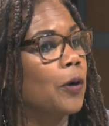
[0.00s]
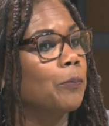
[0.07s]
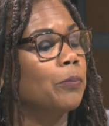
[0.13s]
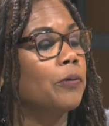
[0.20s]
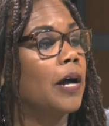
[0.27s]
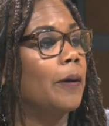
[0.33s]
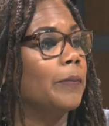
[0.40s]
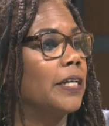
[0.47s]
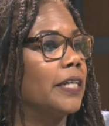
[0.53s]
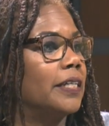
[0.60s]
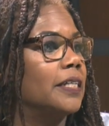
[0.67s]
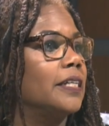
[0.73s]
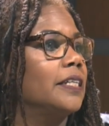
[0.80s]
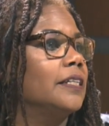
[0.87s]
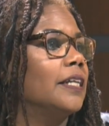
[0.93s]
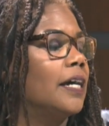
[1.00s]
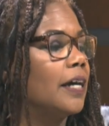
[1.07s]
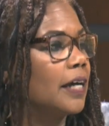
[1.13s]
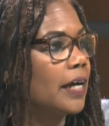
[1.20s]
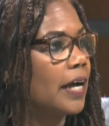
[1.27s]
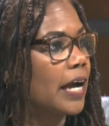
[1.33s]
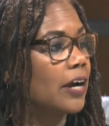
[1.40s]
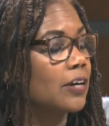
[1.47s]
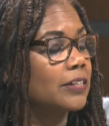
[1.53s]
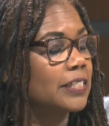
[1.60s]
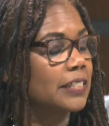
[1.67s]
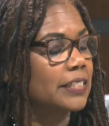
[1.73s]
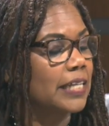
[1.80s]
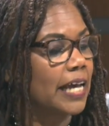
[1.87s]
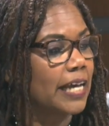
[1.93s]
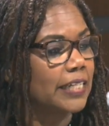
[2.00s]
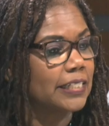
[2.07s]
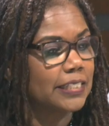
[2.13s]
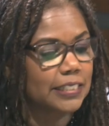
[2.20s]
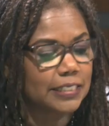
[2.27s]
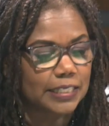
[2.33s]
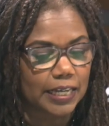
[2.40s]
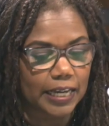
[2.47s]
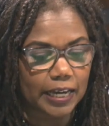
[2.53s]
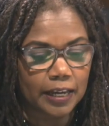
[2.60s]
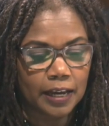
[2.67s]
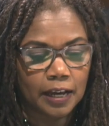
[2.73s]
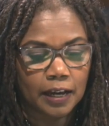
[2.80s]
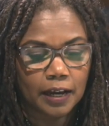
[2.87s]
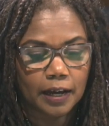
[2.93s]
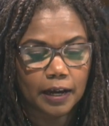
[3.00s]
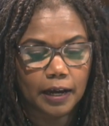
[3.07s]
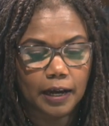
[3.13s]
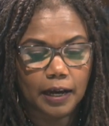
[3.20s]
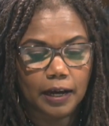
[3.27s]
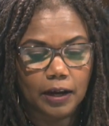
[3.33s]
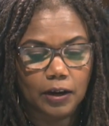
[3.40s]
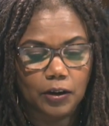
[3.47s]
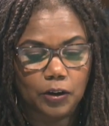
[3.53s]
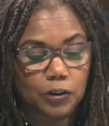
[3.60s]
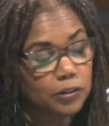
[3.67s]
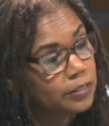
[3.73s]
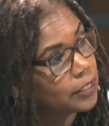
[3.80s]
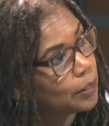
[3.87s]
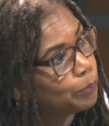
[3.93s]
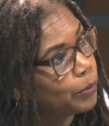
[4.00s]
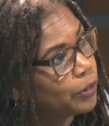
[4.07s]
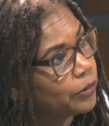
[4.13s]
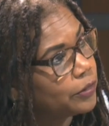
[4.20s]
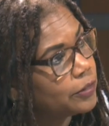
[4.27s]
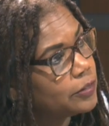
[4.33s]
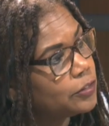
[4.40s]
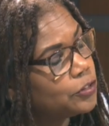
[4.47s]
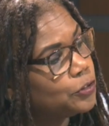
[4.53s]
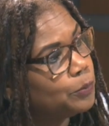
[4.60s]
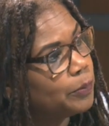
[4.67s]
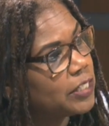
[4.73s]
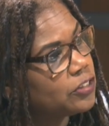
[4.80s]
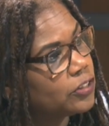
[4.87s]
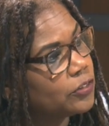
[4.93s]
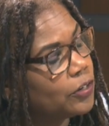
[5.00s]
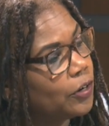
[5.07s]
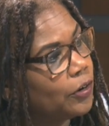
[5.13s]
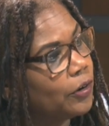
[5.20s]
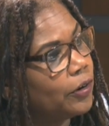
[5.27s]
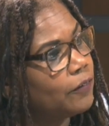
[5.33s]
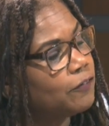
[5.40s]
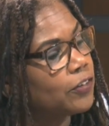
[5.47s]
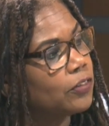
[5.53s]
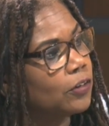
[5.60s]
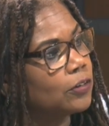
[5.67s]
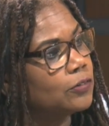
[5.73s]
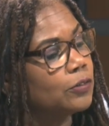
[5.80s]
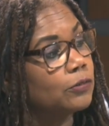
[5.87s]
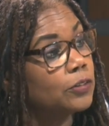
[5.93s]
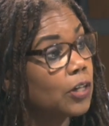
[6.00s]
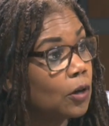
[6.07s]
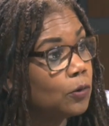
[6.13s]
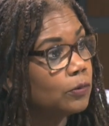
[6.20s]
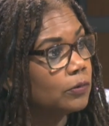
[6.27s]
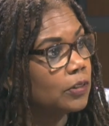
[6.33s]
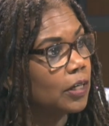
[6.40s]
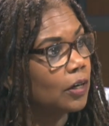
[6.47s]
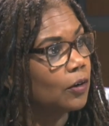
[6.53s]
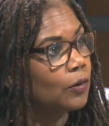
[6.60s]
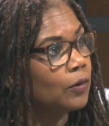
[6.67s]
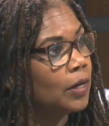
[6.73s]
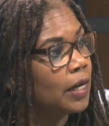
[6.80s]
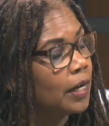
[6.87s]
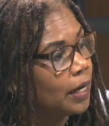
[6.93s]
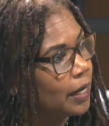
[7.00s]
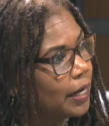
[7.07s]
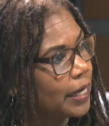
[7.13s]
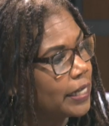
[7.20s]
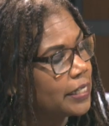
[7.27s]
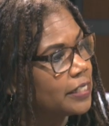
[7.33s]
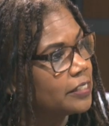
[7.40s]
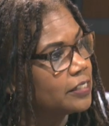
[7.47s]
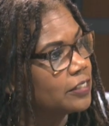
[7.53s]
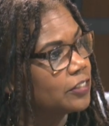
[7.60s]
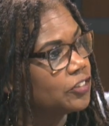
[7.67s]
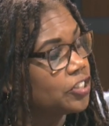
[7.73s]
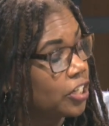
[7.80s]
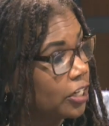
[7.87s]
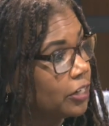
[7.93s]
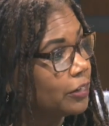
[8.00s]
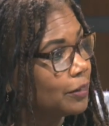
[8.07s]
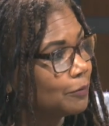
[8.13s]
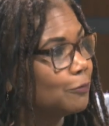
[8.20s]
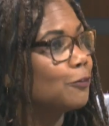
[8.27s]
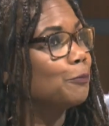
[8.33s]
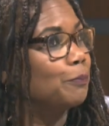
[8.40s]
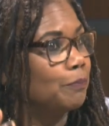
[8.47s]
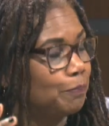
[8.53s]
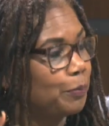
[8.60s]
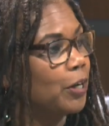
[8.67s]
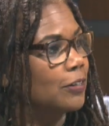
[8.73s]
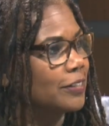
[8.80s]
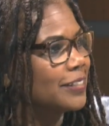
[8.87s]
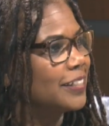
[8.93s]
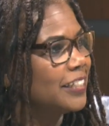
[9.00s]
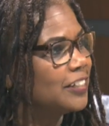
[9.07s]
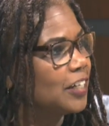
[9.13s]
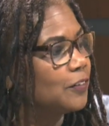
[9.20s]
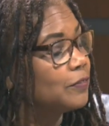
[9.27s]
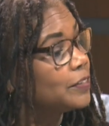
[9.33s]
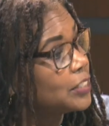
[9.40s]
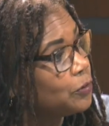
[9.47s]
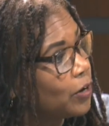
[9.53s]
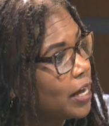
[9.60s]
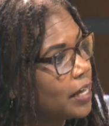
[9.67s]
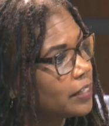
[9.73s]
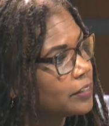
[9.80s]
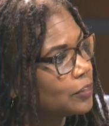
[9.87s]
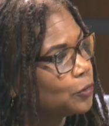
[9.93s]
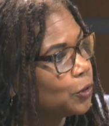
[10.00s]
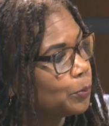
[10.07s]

are prominent in uh, our society today. Uh, Ursula Burns, yes. you mentioned her. For those who don't know, uh, is the chairperson of Xerox yeah.